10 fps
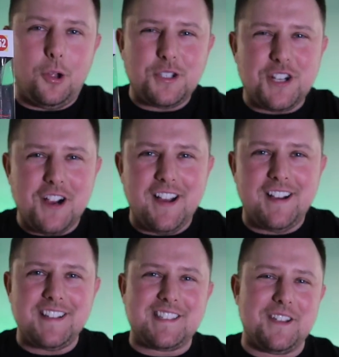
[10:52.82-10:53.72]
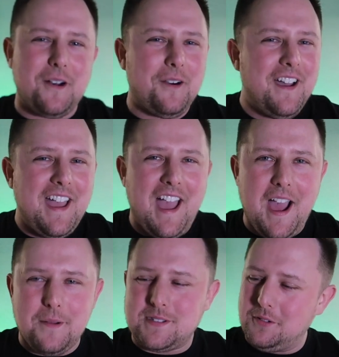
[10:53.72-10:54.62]
Ultra. So
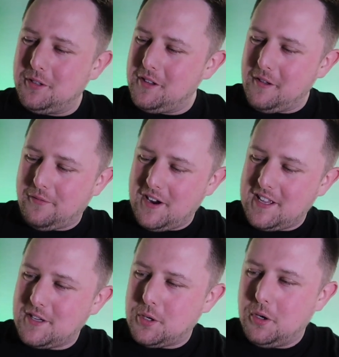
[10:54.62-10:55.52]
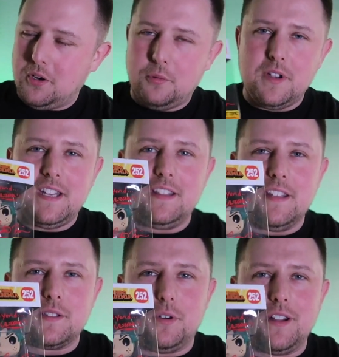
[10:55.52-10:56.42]
absolutely freaking cool. We did
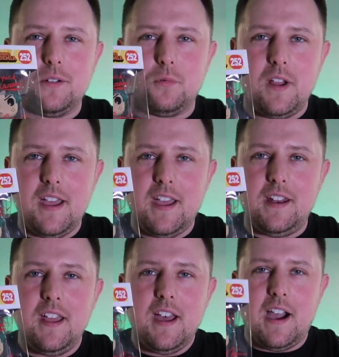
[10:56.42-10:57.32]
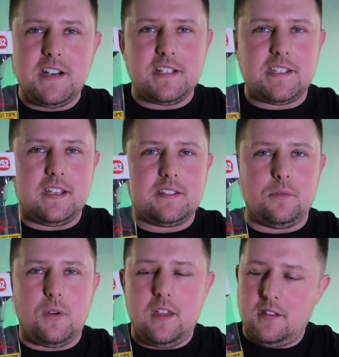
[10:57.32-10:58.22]
this one in red. I just think
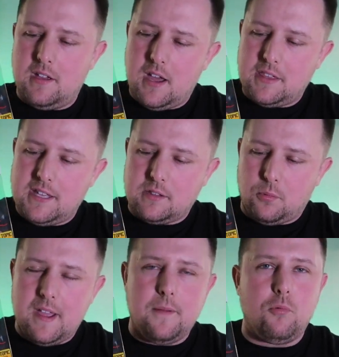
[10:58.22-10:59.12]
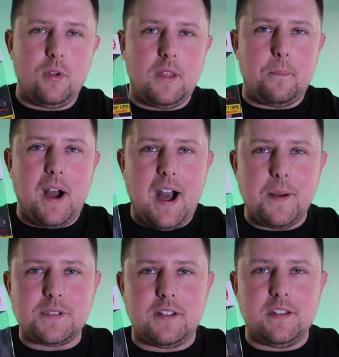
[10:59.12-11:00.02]
the, uh, think the red really
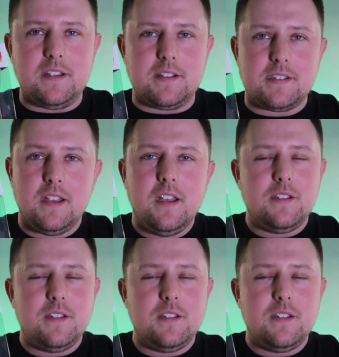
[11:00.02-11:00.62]
pops on this.